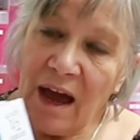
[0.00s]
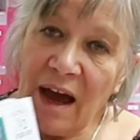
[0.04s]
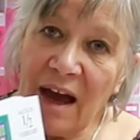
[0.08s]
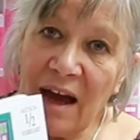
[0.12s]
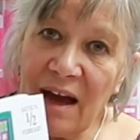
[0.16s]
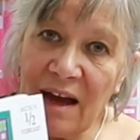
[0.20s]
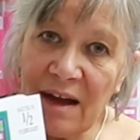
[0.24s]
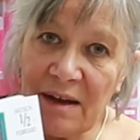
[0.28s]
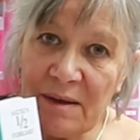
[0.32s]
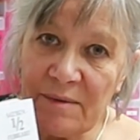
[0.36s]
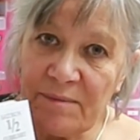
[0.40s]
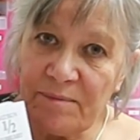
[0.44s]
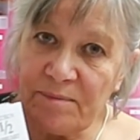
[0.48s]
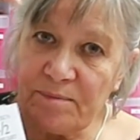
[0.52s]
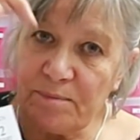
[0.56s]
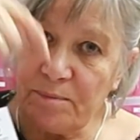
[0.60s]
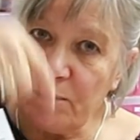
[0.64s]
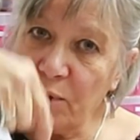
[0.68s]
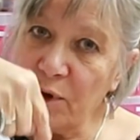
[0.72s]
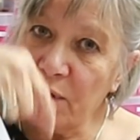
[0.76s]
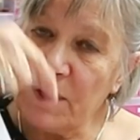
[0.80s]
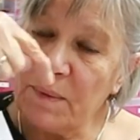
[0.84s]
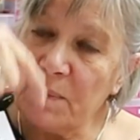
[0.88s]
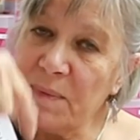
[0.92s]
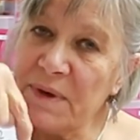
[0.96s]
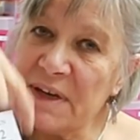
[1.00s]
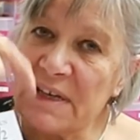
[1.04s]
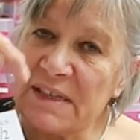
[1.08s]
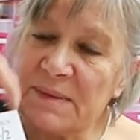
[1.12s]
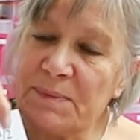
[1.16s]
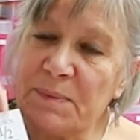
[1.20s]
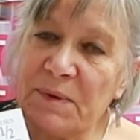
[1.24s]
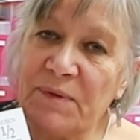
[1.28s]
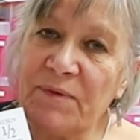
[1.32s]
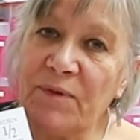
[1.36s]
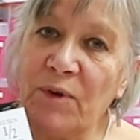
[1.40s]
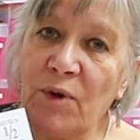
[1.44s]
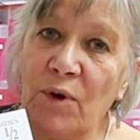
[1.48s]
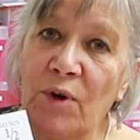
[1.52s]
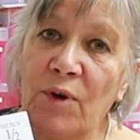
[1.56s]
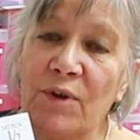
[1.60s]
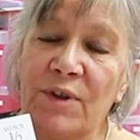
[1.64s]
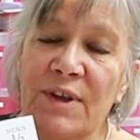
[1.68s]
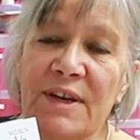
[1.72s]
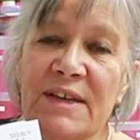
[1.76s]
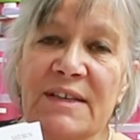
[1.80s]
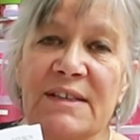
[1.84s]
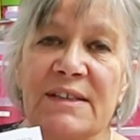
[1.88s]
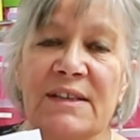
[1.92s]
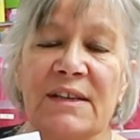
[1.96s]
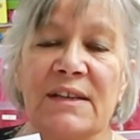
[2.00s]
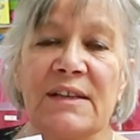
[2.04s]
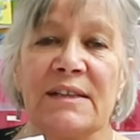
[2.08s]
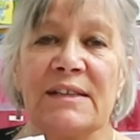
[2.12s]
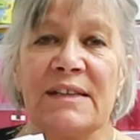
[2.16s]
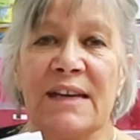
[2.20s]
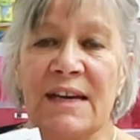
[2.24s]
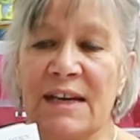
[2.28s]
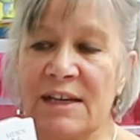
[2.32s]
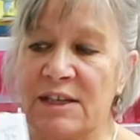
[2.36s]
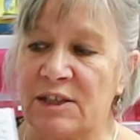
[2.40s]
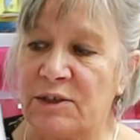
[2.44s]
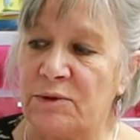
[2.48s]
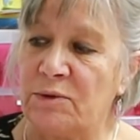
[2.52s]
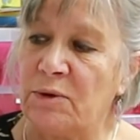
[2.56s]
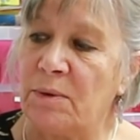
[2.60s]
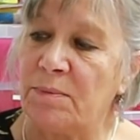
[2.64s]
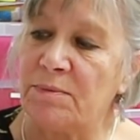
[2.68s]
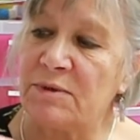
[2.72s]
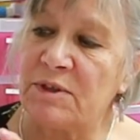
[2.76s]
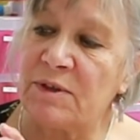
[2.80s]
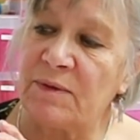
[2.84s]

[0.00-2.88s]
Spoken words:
I'll put a piece before this that takes you up